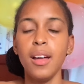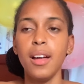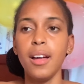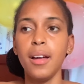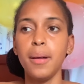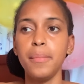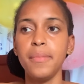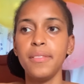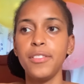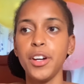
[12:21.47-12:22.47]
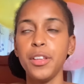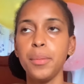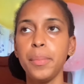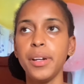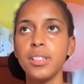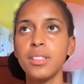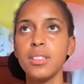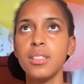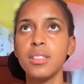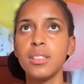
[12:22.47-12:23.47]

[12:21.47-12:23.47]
um for the persons